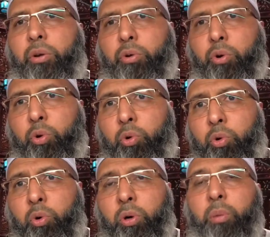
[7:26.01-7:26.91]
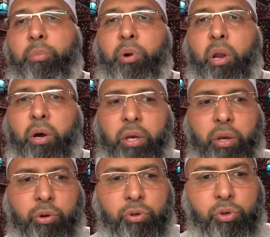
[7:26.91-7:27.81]
your ruku',
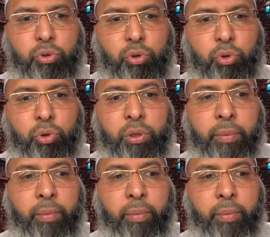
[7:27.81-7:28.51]
prolonging your sujood,